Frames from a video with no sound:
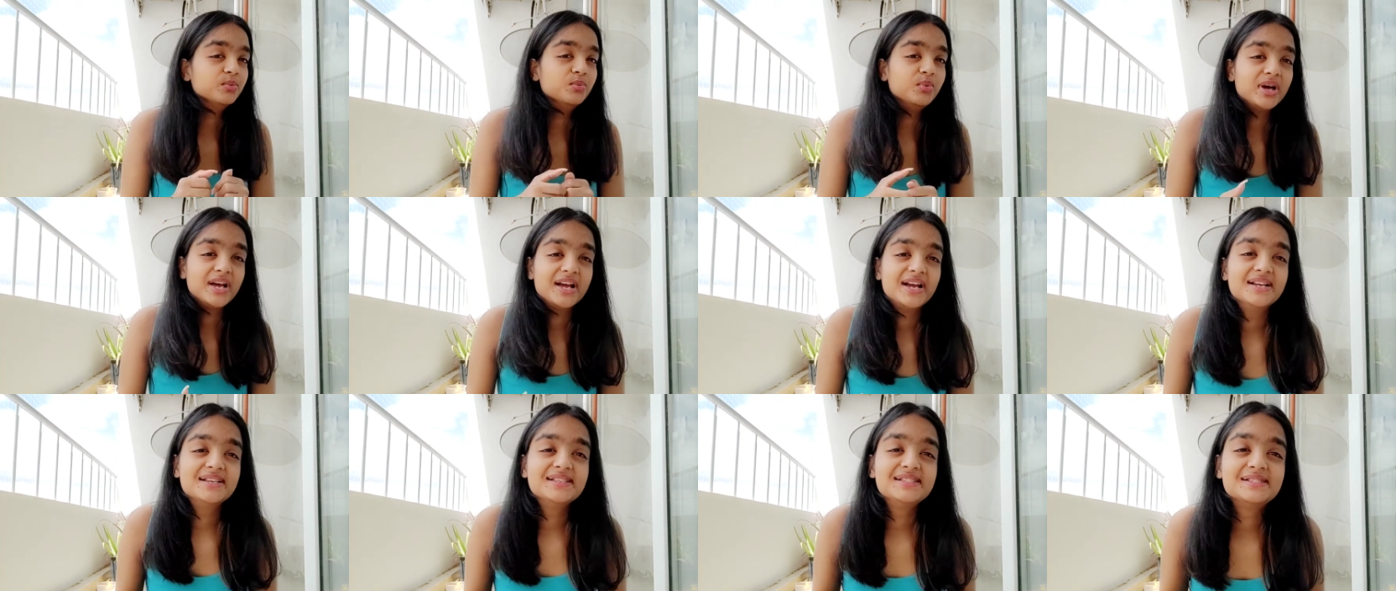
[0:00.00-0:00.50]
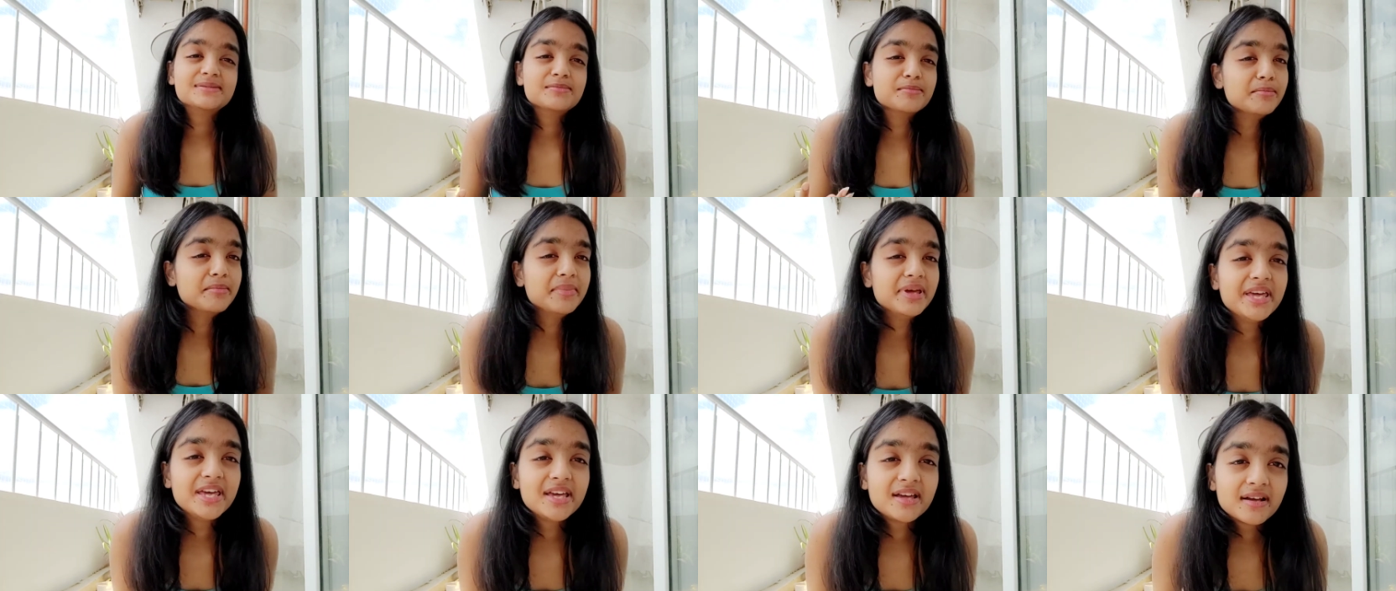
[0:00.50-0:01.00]
wears
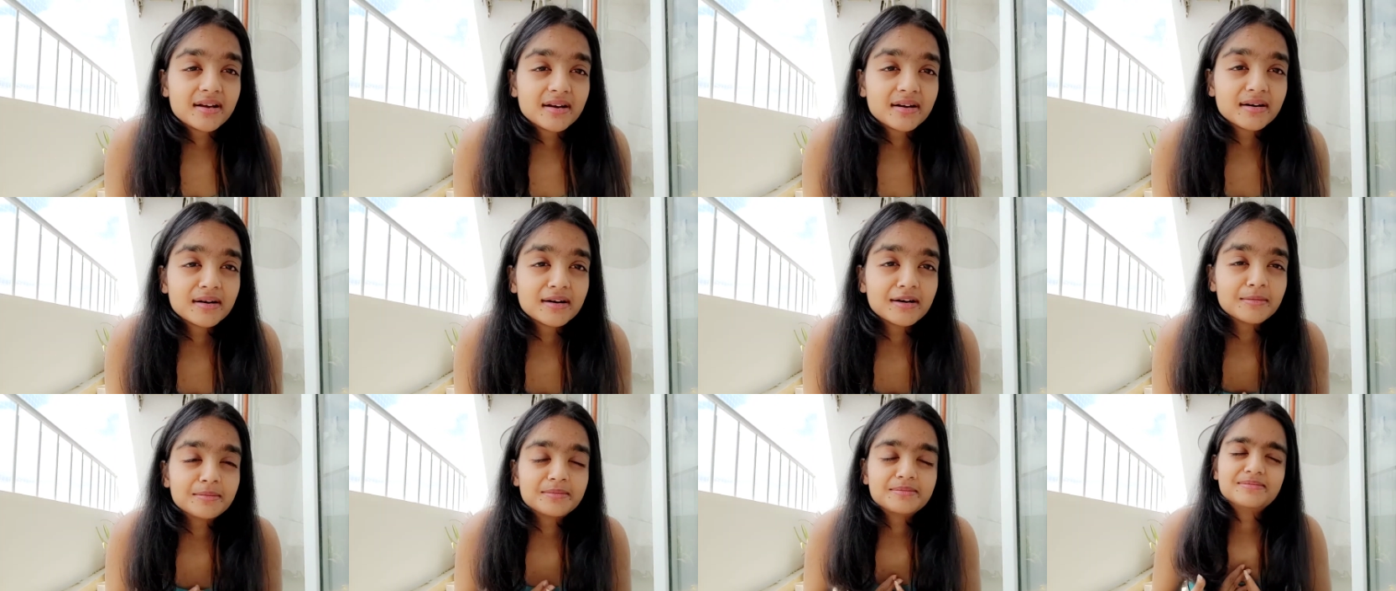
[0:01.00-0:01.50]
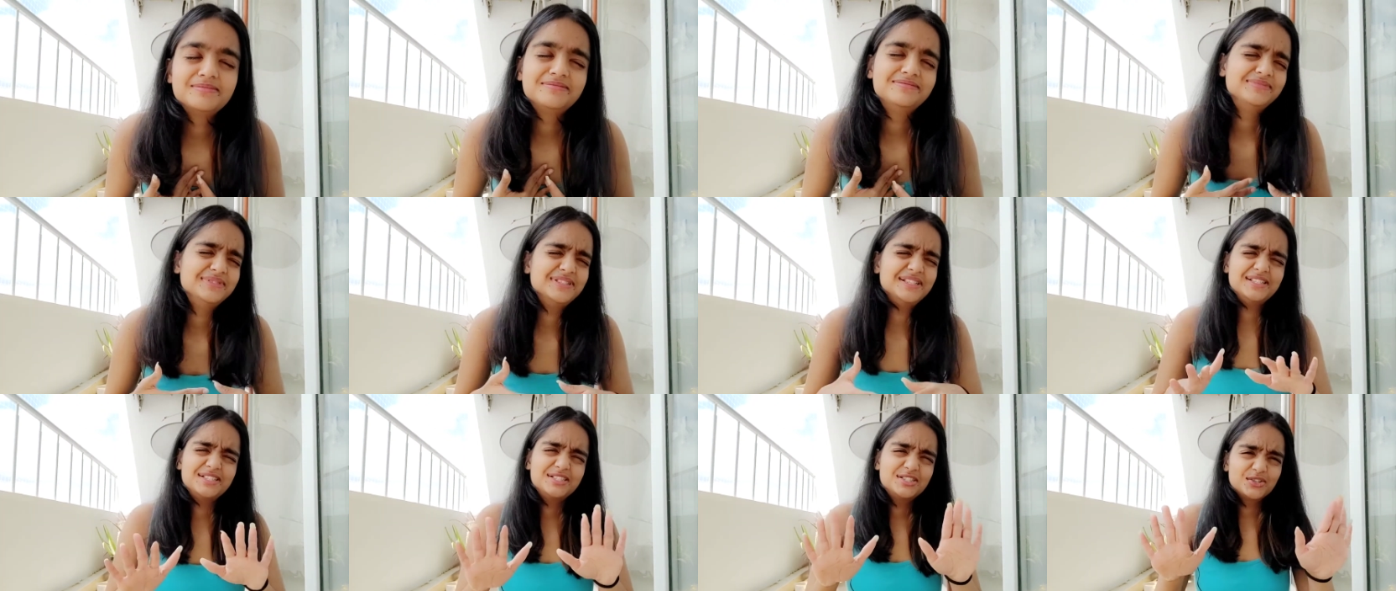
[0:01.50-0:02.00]
makeup,
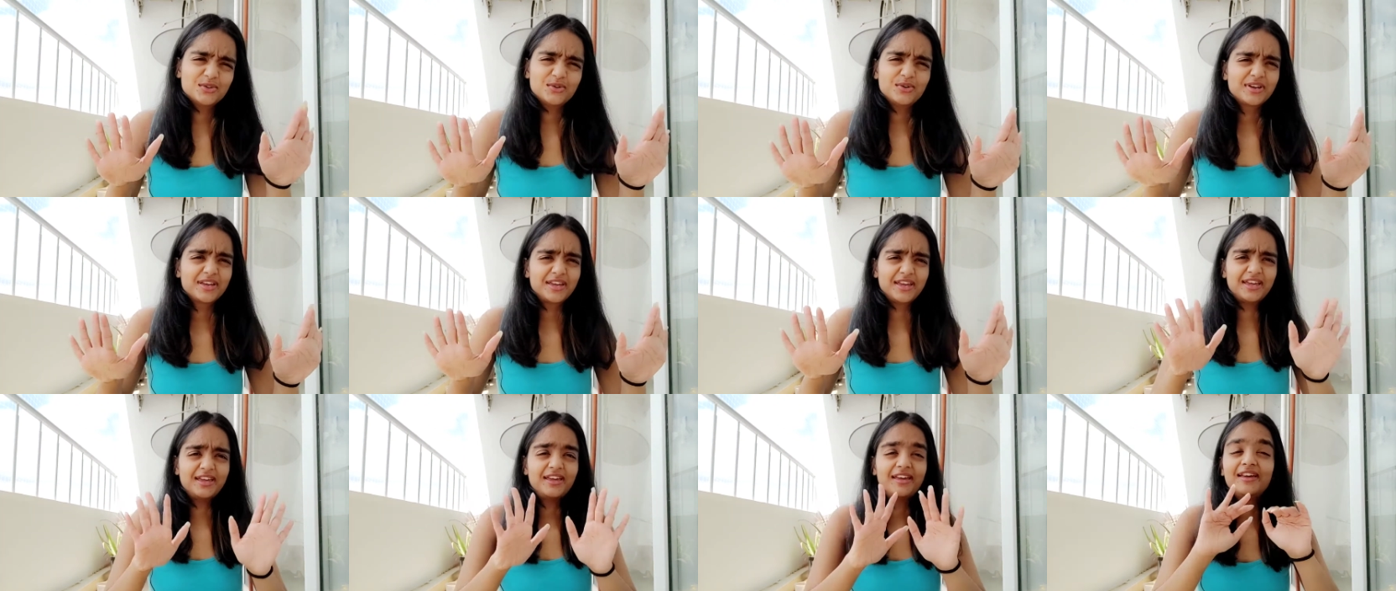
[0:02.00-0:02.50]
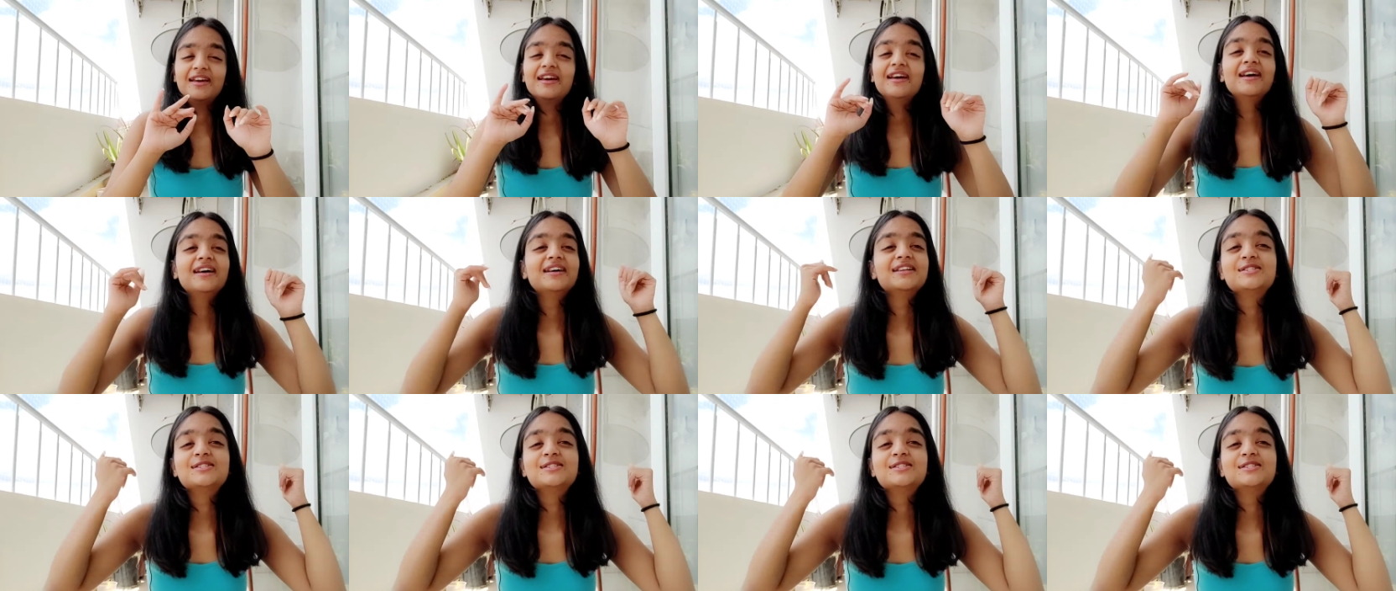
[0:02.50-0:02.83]
it's okay.